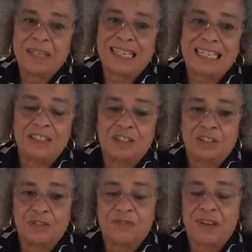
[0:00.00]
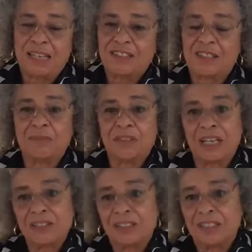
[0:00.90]
begin to find some
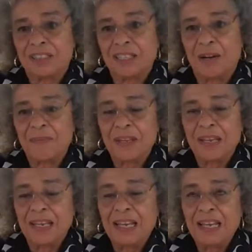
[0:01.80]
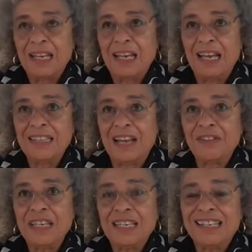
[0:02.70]
justice? And I
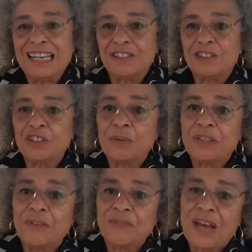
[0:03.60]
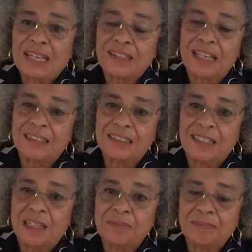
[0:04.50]
think it had to do with the fact that
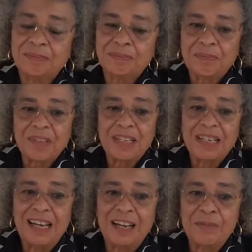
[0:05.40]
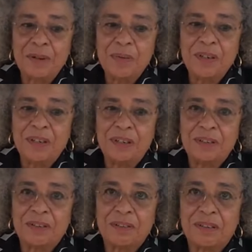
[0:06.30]
we
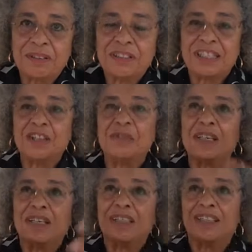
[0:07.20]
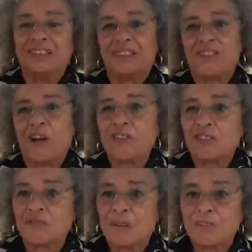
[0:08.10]
were considering
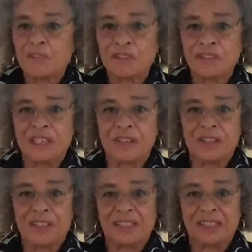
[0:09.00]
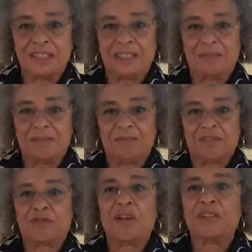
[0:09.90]
larger revolutionary
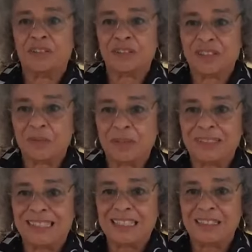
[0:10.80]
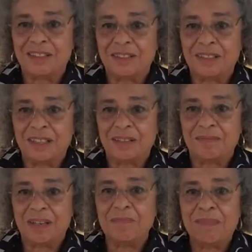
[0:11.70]
struggles, that we didn't
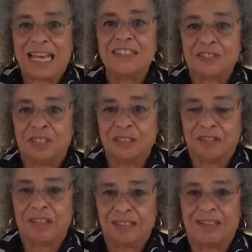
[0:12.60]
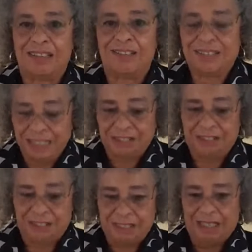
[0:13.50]
imagine that
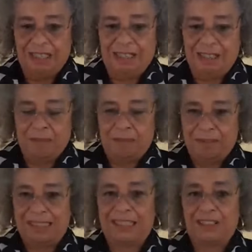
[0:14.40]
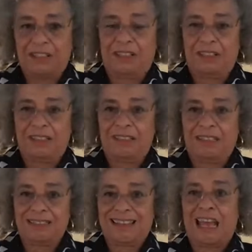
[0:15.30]
this particular
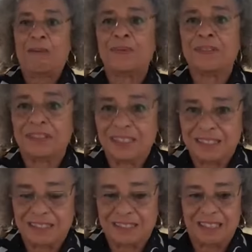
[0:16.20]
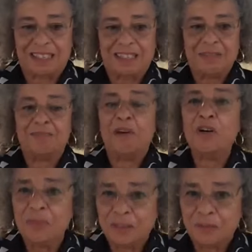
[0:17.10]
capitalist
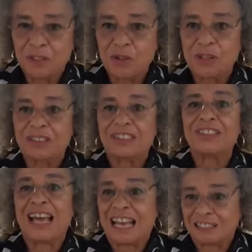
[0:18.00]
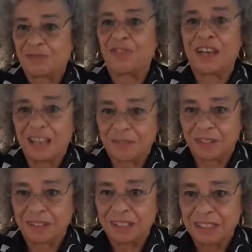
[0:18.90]
moment was going to last
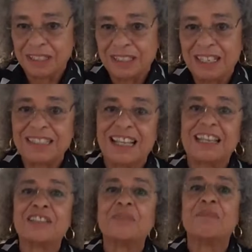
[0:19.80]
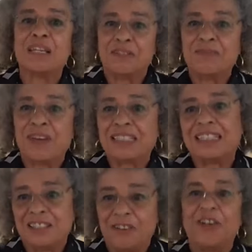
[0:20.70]
forever. And that, as a matter of
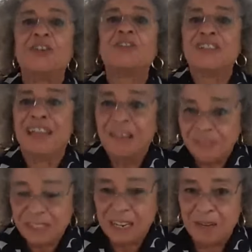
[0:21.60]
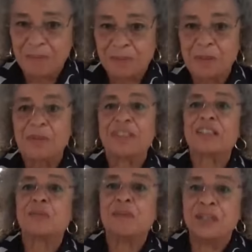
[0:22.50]
fact, in our own lifetimes, we would
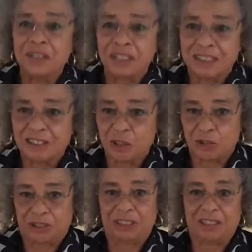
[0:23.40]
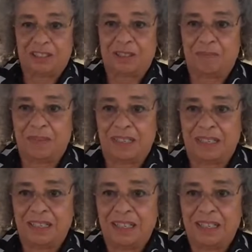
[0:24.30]
experience socialism.